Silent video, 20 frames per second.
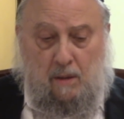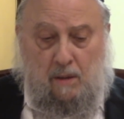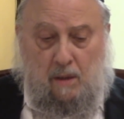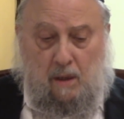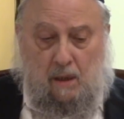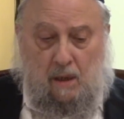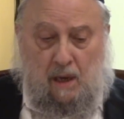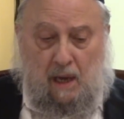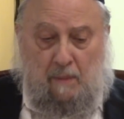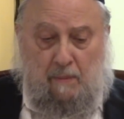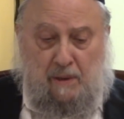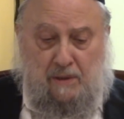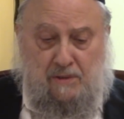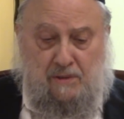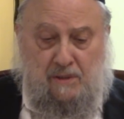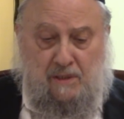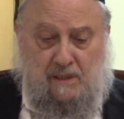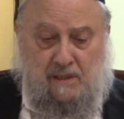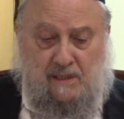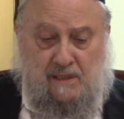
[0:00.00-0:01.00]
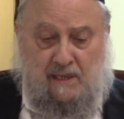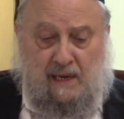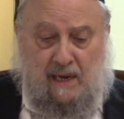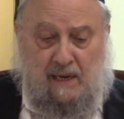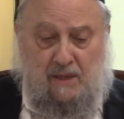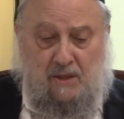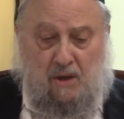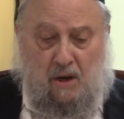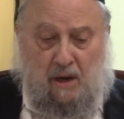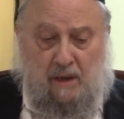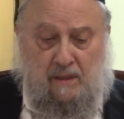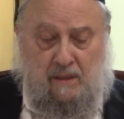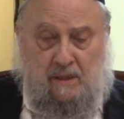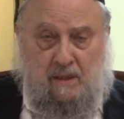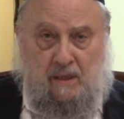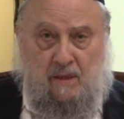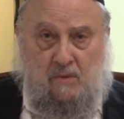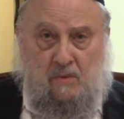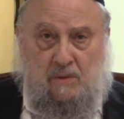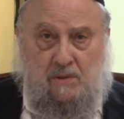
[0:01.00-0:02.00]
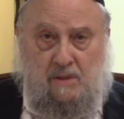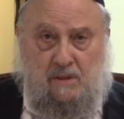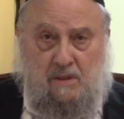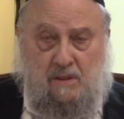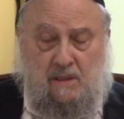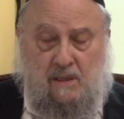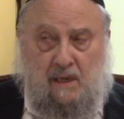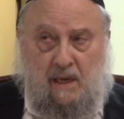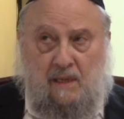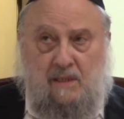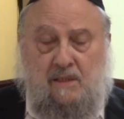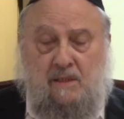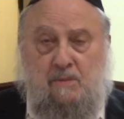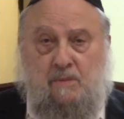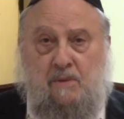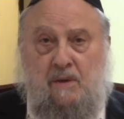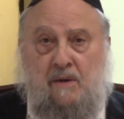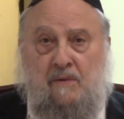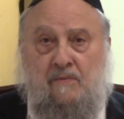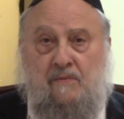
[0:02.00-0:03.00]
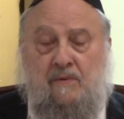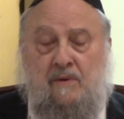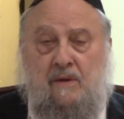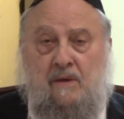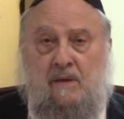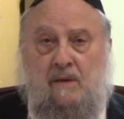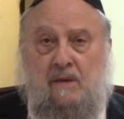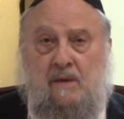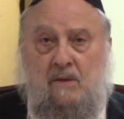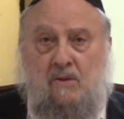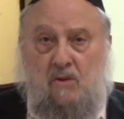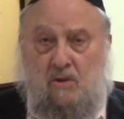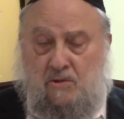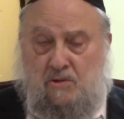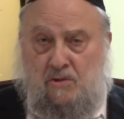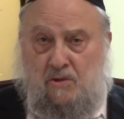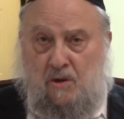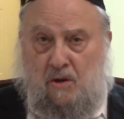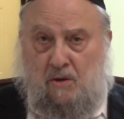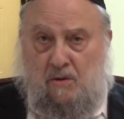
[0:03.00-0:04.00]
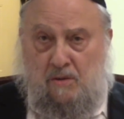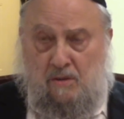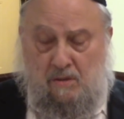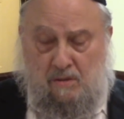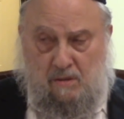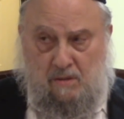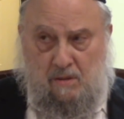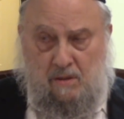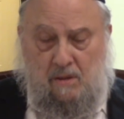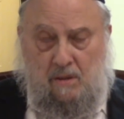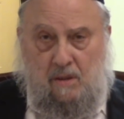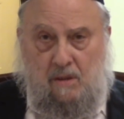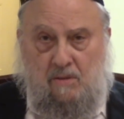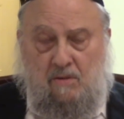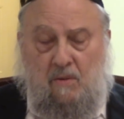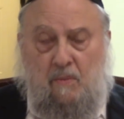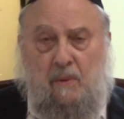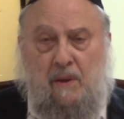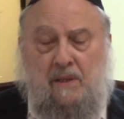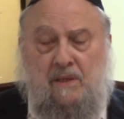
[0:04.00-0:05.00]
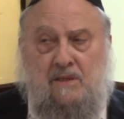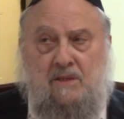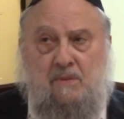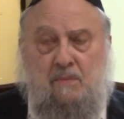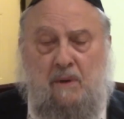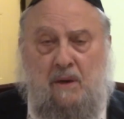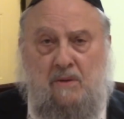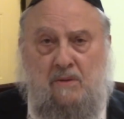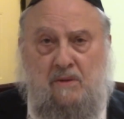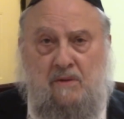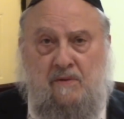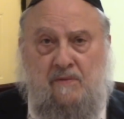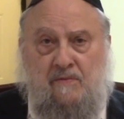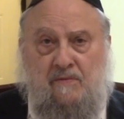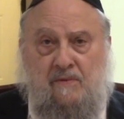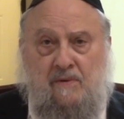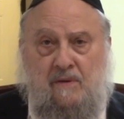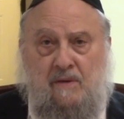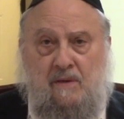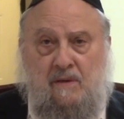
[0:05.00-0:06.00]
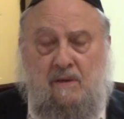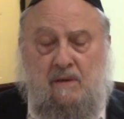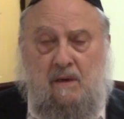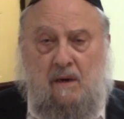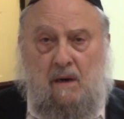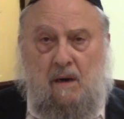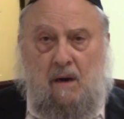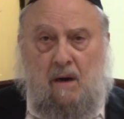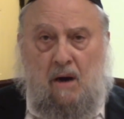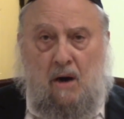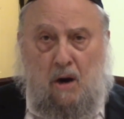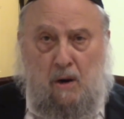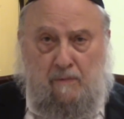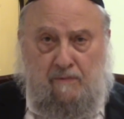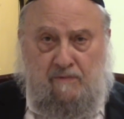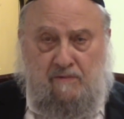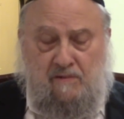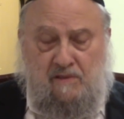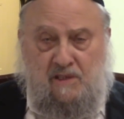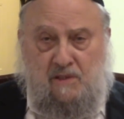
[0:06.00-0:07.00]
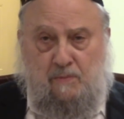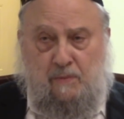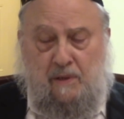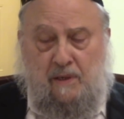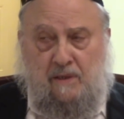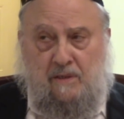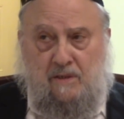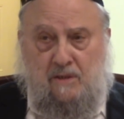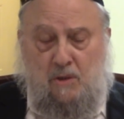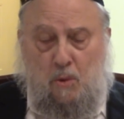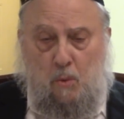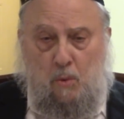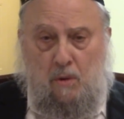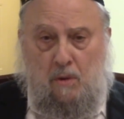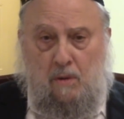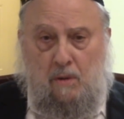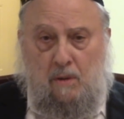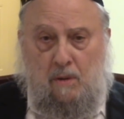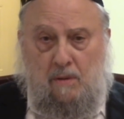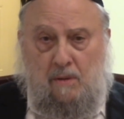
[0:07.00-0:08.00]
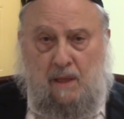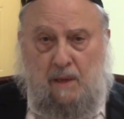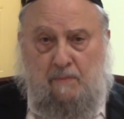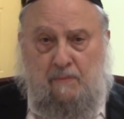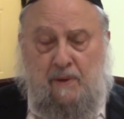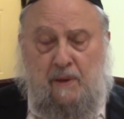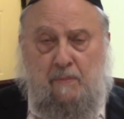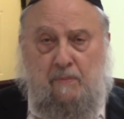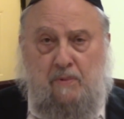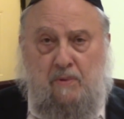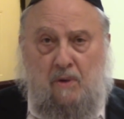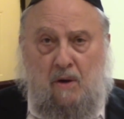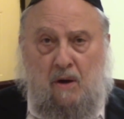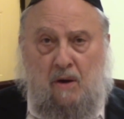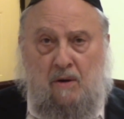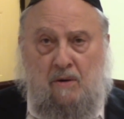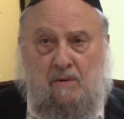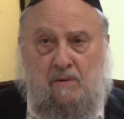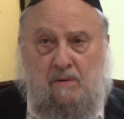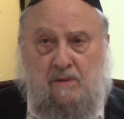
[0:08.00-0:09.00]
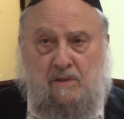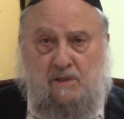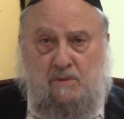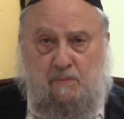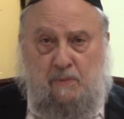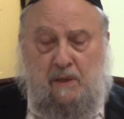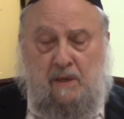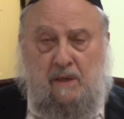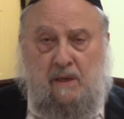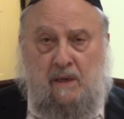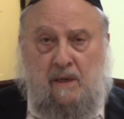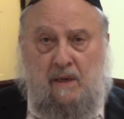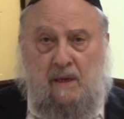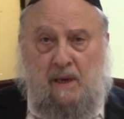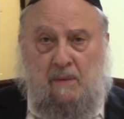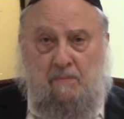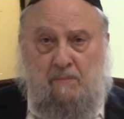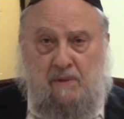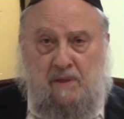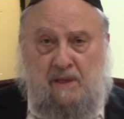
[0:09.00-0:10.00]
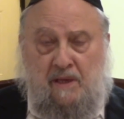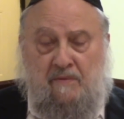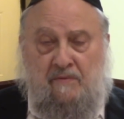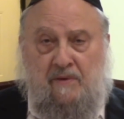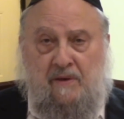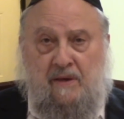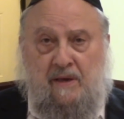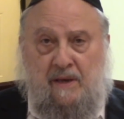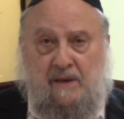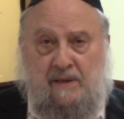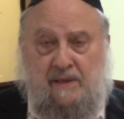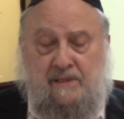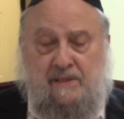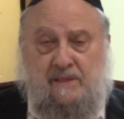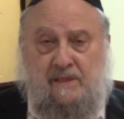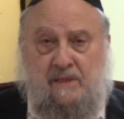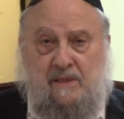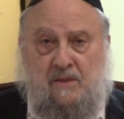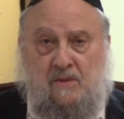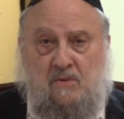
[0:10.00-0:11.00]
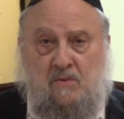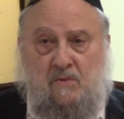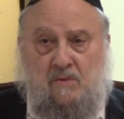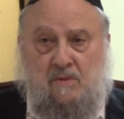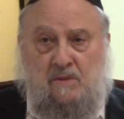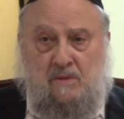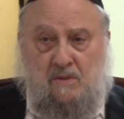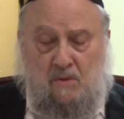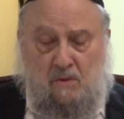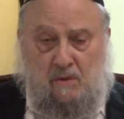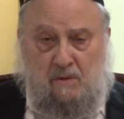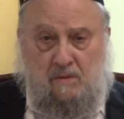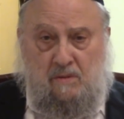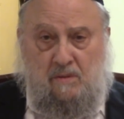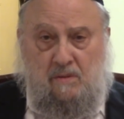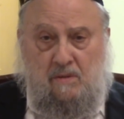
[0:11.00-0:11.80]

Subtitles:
I mentioned the second idea, which is the concept of Lashon Hara, tremendous amount of harmful speech that people are speaking and believing and listening to and so on,